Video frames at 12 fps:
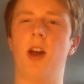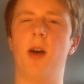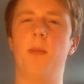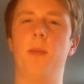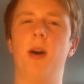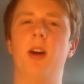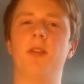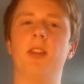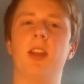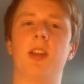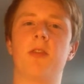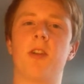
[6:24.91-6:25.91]
a
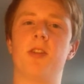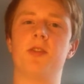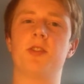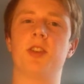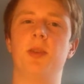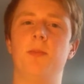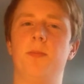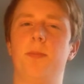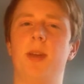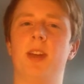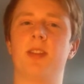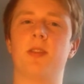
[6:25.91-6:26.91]
mildly crunchy
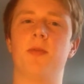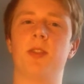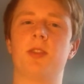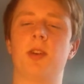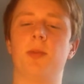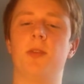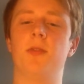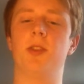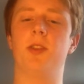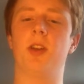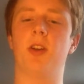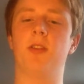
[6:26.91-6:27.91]
bit on the top of a
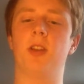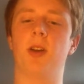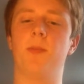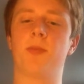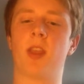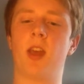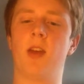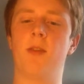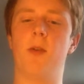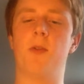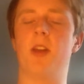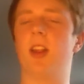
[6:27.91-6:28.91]
donut.
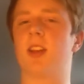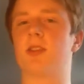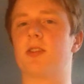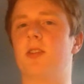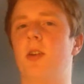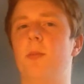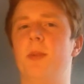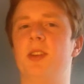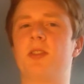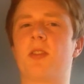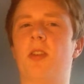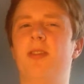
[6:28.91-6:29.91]
The filling's not
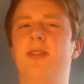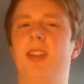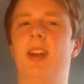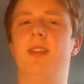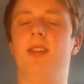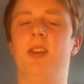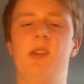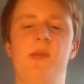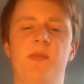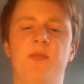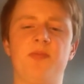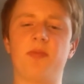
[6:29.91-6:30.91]
Biscoff flavour.
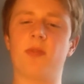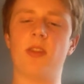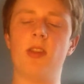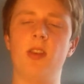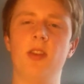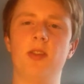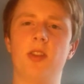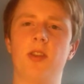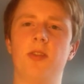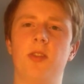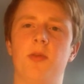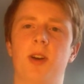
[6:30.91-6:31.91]

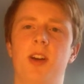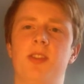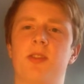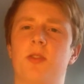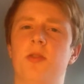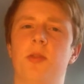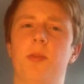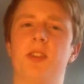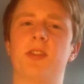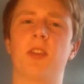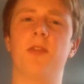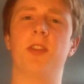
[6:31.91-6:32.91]
Don't know why it's called a
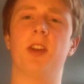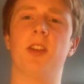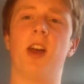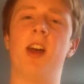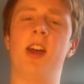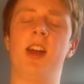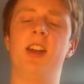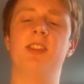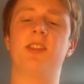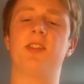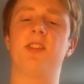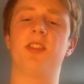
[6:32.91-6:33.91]
Biscoff donut.
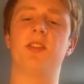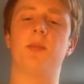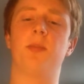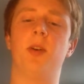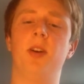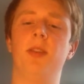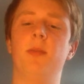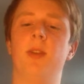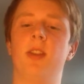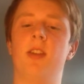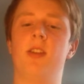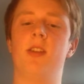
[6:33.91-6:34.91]
It's
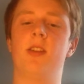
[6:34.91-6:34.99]
disappointment.